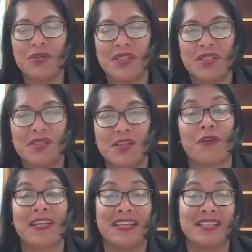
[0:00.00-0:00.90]
news is there
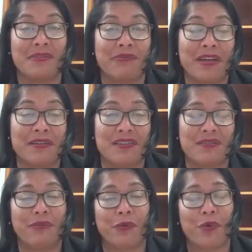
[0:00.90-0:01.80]
already is a fund
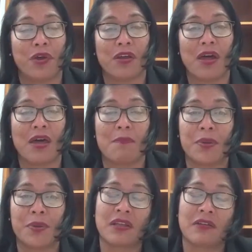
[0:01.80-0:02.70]
for
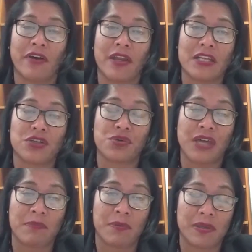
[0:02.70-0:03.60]
building financial
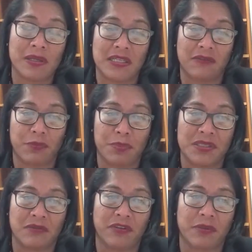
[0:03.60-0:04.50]
capability for
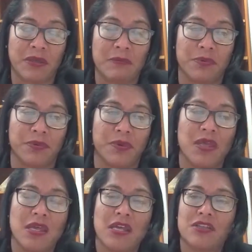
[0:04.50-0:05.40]
Pacific people.
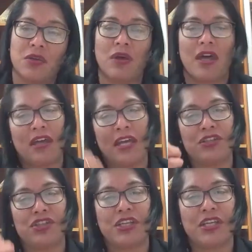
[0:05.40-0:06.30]
So
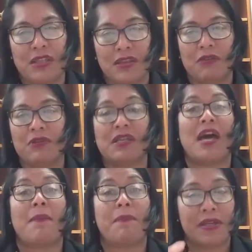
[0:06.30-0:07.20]
each year there is
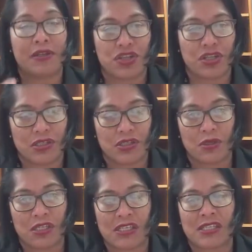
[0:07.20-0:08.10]
a budget.
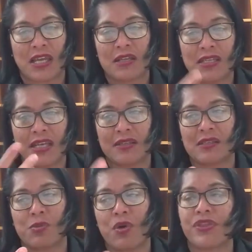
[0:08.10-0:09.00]
So it tells
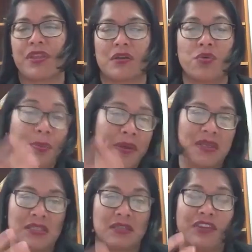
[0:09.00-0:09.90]
us what the kupe
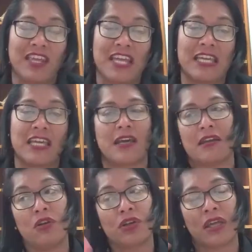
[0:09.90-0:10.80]
is for that year
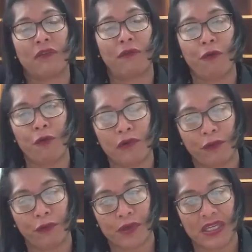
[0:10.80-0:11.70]
and looking forward
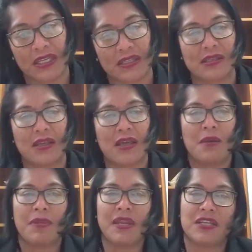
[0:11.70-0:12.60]
4 years.
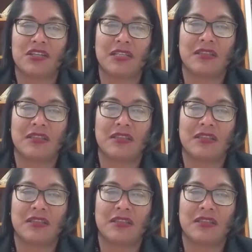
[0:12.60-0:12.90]
But actually